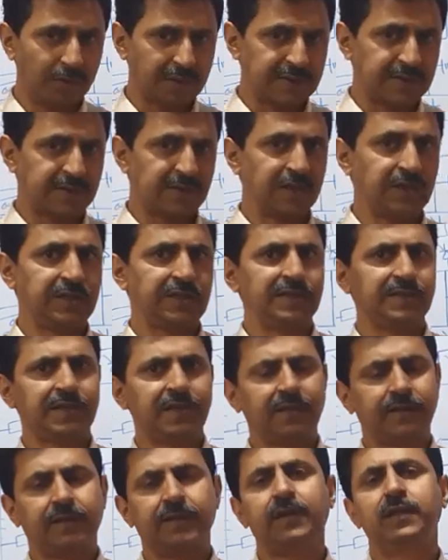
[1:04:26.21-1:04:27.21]
stations
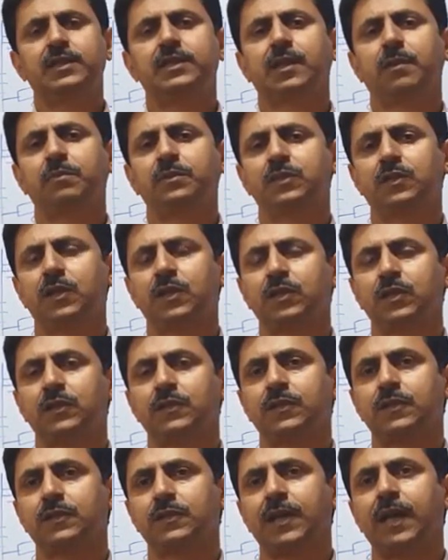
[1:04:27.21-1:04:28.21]
and grid substations,
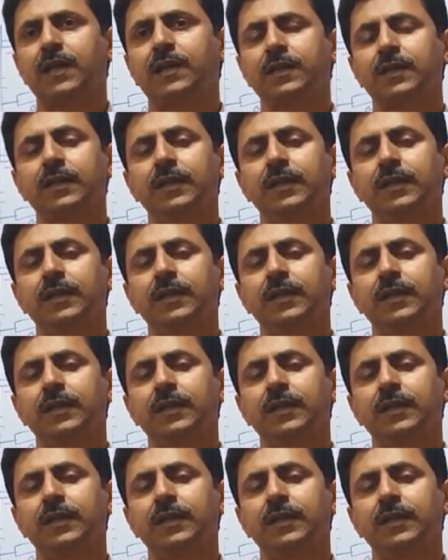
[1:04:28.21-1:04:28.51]
is that